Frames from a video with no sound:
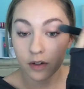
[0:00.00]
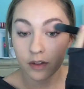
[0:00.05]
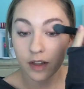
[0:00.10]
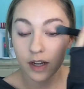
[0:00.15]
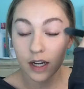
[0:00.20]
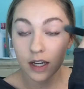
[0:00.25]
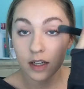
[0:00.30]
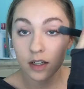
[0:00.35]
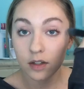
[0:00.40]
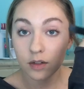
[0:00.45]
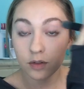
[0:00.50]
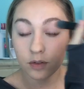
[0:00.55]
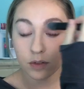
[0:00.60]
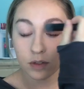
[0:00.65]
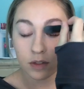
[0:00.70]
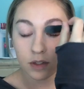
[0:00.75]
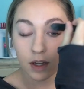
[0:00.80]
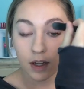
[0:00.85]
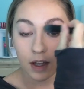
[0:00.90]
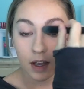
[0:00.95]
that I
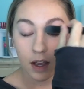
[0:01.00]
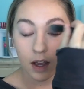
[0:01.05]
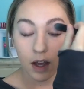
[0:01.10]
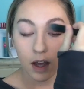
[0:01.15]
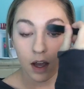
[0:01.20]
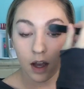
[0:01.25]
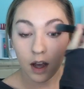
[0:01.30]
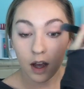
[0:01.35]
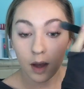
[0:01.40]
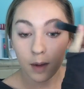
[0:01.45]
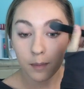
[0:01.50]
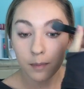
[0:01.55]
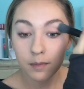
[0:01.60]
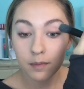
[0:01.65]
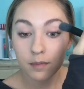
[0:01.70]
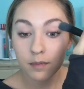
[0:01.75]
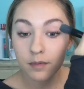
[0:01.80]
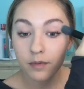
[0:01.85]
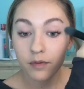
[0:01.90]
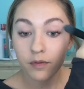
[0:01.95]
used
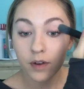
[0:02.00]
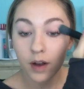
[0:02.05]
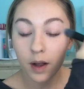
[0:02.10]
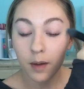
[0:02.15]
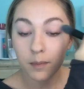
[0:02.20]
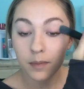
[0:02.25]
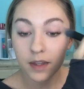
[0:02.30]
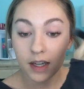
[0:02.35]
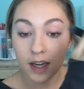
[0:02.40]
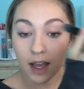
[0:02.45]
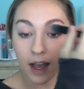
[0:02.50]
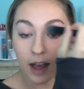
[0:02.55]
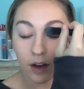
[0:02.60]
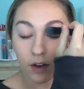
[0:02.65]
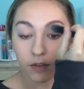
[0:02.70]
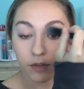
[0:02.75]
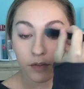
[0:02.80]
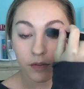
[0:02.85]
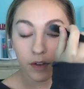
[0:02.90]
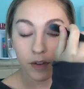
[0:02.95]
from the
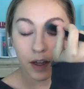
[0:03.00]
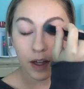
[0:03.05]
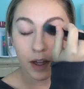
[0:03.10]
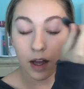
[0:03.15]
e.l.f.